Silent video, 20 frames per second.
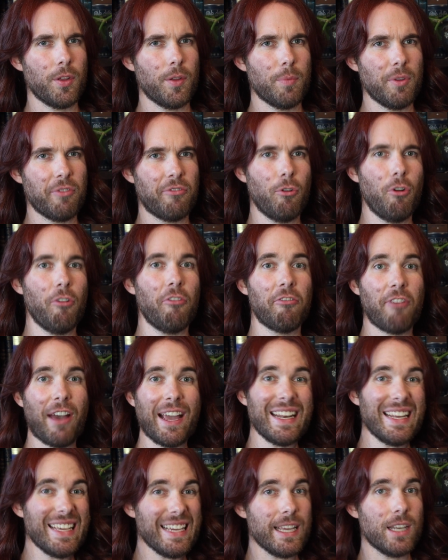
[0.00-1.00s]
before
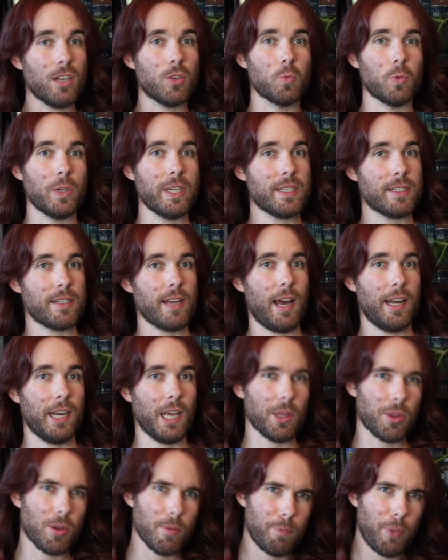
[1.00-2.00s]
fading in and restarting
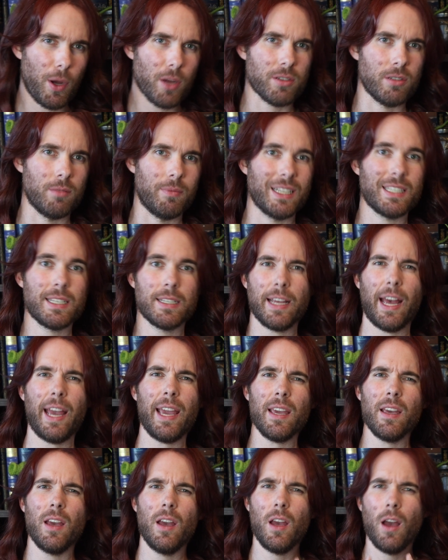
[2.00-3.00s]
at the bottom. And
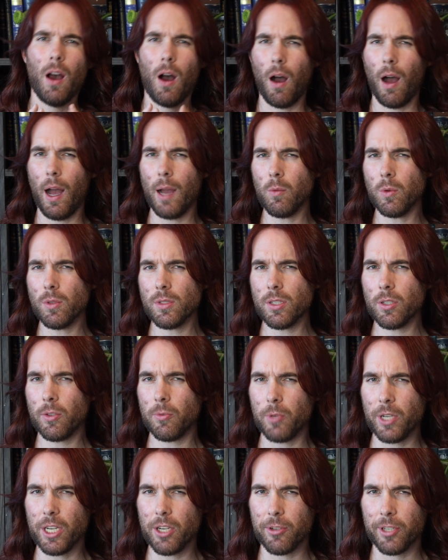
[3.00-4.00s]
today, I want to
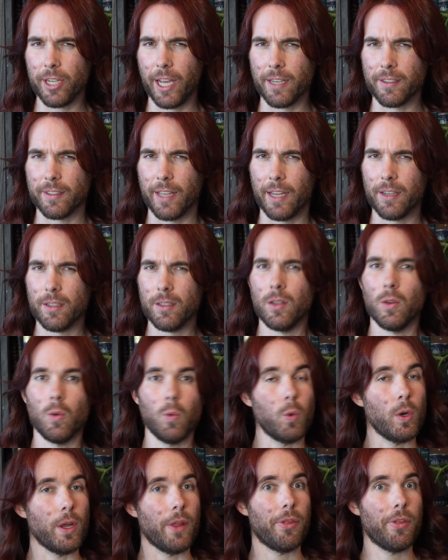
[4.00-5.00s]
recreate that
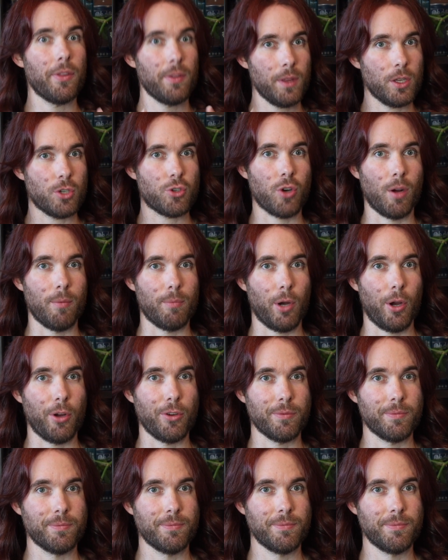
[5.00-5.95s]
with a trombone.